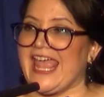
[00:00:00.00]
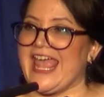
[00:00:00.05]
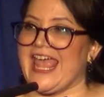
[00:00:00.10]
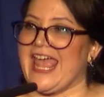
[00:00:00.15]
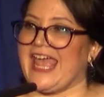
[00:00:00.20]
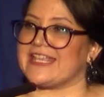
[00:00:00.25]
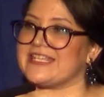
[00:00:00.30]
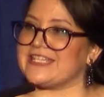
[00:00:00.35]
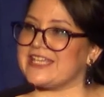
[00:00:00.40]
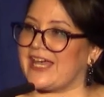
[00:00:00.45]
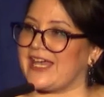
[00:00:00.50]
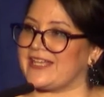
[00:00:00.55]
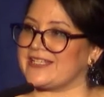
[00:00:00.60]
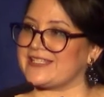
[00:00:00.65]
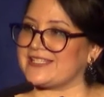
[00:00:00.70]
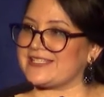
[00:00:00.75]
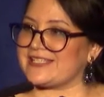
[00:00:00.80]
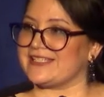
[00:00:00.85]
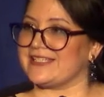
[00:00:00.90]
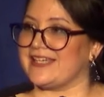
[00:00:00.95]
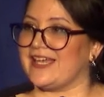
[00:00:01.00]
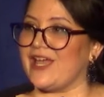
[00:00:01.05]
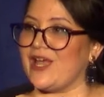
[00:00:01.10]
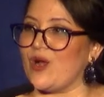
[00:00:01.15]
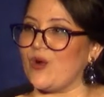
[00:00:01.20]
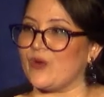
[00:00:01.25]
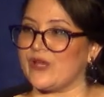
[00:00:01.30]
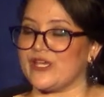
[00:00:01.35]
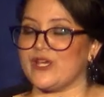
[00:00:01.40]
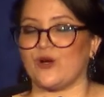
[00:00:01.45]
And yes,
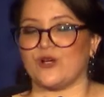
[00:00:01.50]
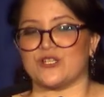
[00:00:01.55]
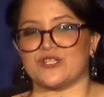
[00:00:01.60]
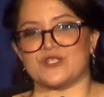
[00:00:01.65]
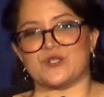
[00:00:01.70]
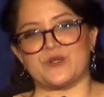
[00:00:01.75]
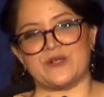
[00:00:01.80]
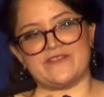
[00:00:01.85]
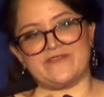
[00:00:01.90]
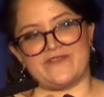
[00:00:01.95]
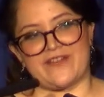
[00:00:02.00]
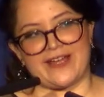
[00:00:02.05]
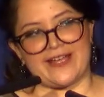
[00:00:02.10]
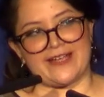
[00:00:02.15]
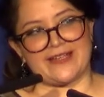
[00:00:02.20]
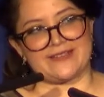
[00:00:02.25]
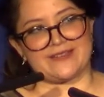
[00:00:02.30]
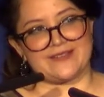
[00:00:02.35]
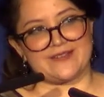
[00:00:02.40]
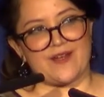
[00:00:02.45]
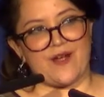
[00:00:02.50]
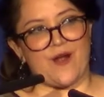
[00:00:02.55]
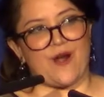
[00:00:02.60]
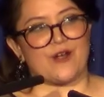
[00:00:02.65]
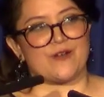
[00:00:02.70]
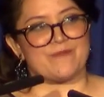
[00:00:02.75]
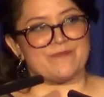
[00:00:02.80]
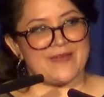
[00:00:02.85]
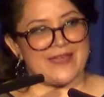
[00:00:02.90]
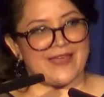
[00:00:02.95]
we also invite
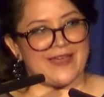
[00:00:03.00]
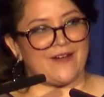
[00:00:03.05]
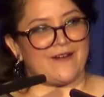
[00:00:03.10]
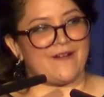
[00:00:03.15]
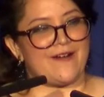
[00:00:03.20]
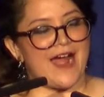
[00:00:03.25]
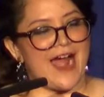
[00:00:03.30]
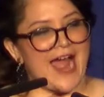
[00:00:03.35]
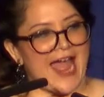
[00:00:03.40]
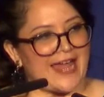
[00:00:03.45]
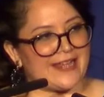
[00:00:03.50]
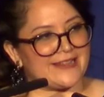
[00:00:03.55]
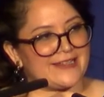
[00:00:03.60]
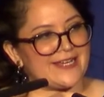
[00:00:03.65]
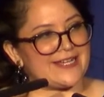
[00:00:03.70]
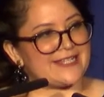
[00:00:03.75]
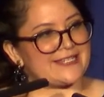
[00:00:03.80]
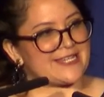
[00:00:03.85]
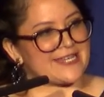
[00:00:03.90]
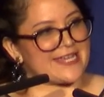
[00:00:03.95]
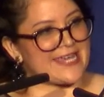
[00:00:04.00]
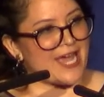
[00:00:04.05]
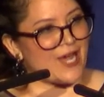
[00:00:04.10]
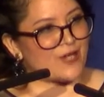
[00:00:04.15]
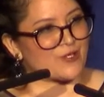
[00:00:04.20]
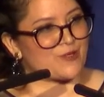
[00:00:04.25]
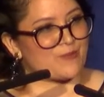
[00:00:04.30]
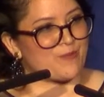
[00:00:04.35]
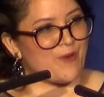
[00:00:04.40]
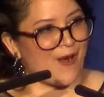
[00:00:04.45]
our male allies and
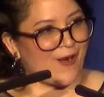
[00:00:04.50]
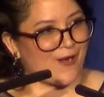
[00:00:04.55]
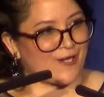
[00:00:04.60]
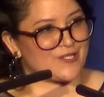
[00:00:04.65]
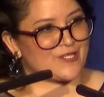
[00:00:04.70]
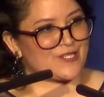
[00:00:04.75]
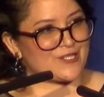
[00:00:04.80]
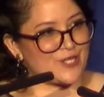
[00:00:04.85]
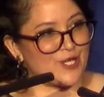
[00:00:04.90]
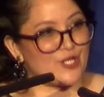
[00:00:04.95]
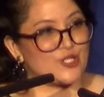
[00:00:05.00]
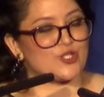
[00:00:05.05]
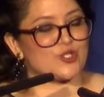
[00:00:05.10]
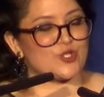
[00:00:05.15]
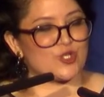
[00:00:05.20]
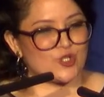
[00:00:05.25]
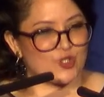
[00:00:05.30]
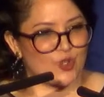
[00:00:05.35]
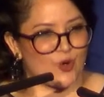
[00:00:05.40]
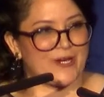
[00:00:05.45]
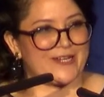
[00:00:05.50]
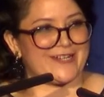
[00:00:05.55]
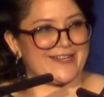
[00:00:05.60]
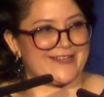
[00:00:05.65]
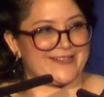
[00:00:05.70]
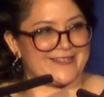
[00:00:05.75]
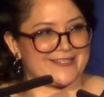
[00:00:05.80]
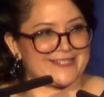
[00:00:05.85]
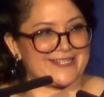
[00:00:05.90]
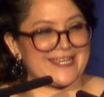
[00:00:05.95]
counterparts to join
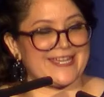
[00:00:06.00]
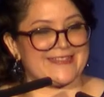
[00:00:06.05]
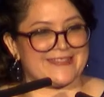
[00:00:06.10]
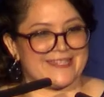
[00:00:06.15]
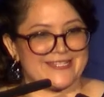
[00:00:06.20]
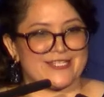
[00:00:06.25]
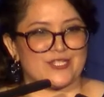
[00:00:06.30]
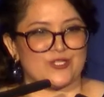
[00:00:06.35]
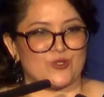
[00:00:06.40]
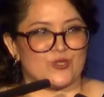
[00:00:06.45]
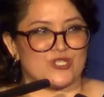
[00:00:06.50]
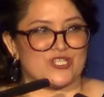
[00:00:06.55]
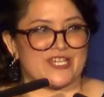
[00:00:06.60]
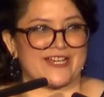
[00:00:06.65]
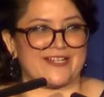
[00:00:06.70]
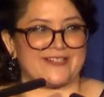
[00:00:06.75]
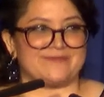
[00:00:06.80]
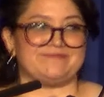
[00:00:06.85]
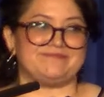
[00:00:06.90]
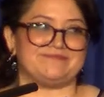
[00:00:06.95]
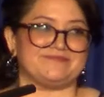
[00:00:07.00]
us in this lucha.